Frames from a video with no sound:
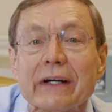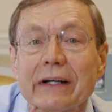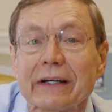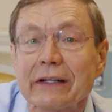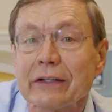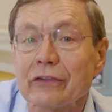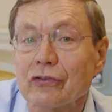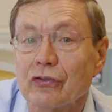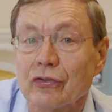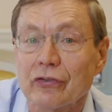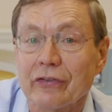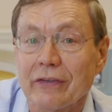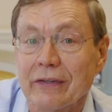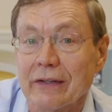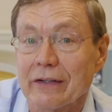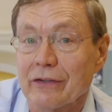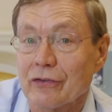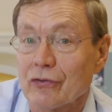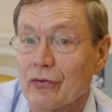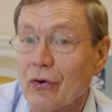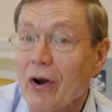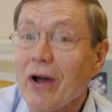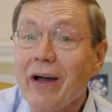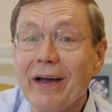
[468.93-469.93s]
are interested in
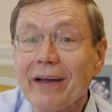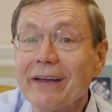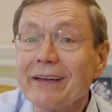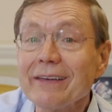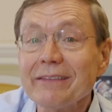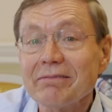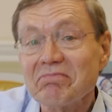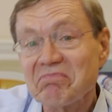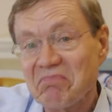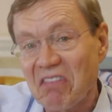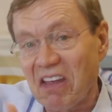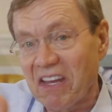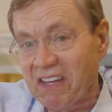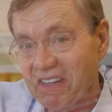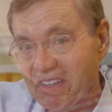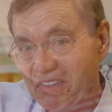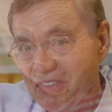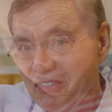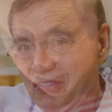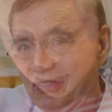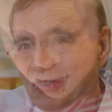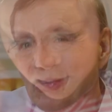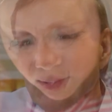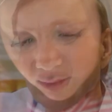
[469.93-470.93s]
drawing, they
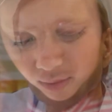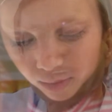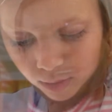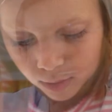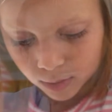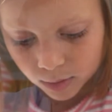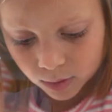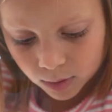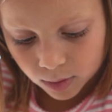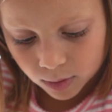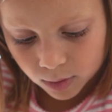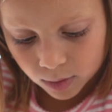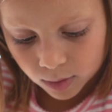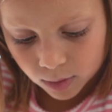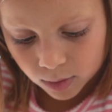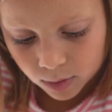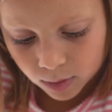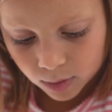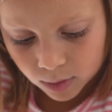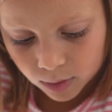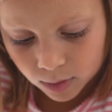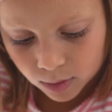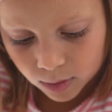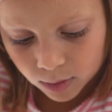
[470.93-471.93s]
can sort different
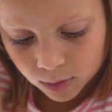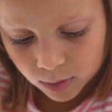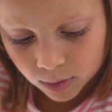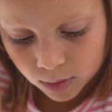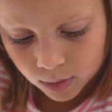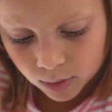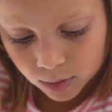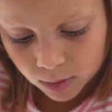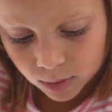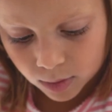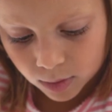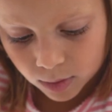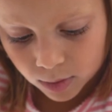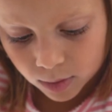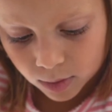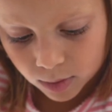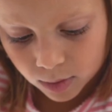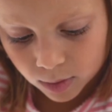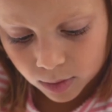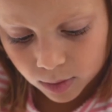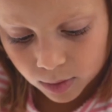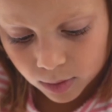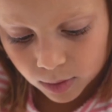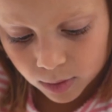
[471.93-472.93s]
color crayons
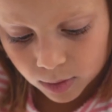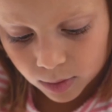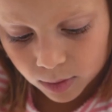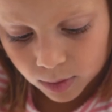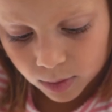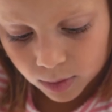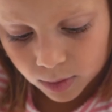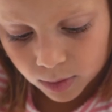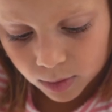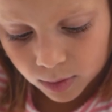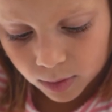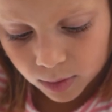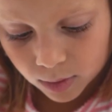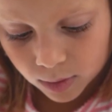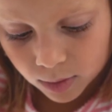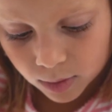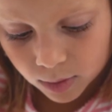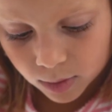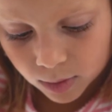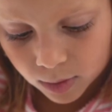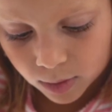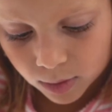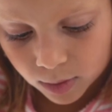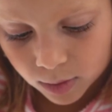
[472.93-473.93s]
or crayons
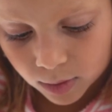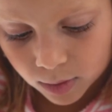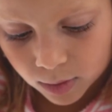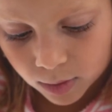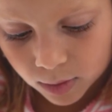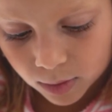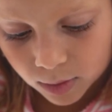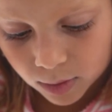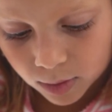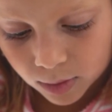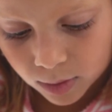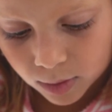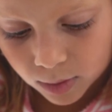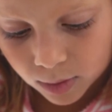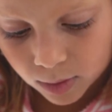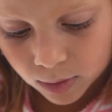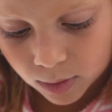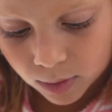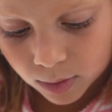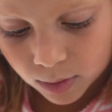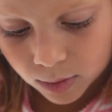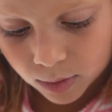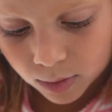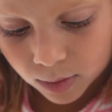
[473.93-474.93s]
versus other
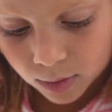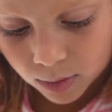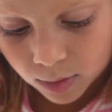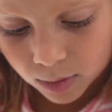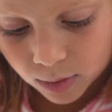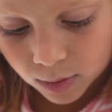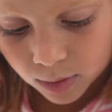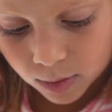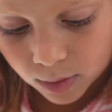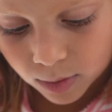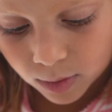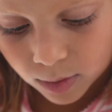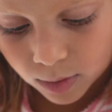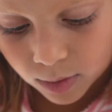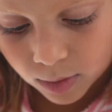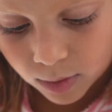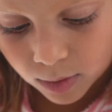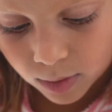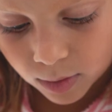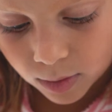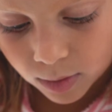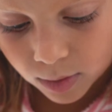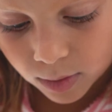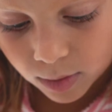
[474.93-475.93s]
writing utensils.
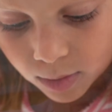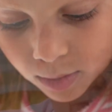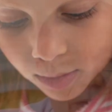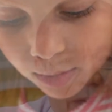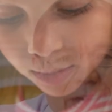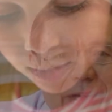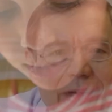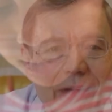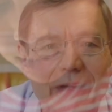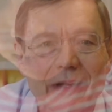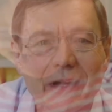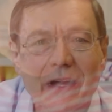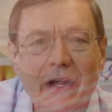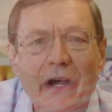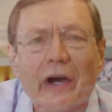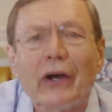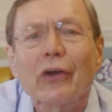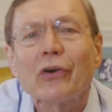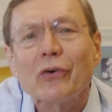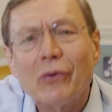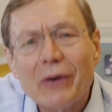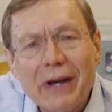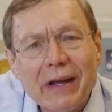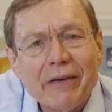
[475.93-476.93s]

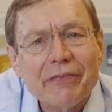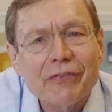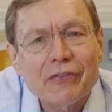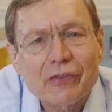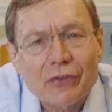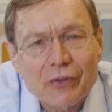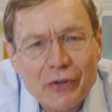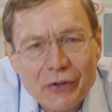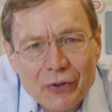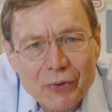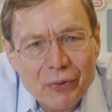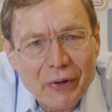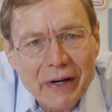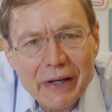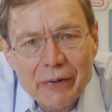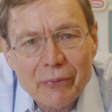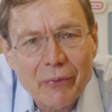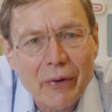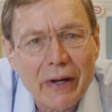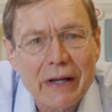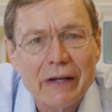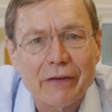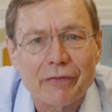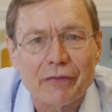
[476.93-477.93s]
Graphs are a great
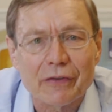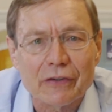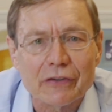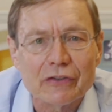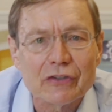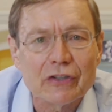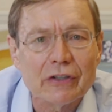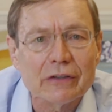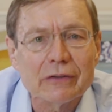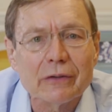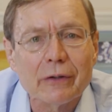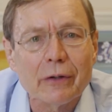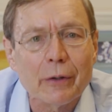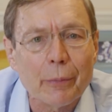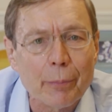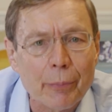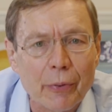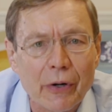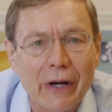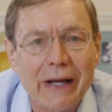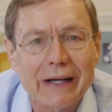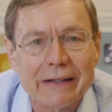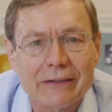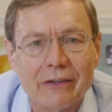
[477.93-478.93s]
way for children to
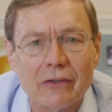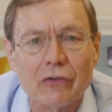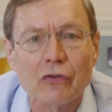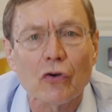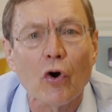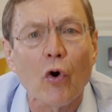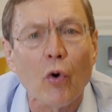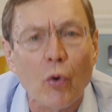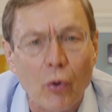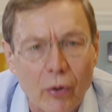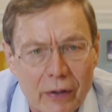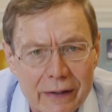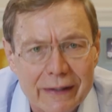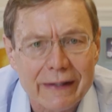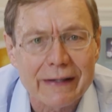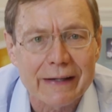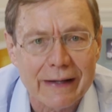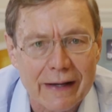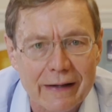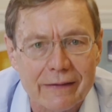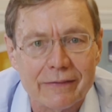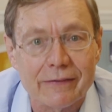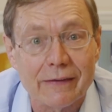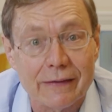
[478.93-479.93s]
practice
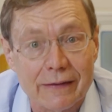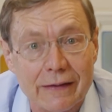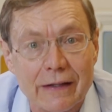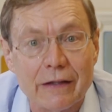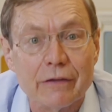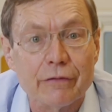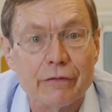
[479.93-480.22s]
organizing the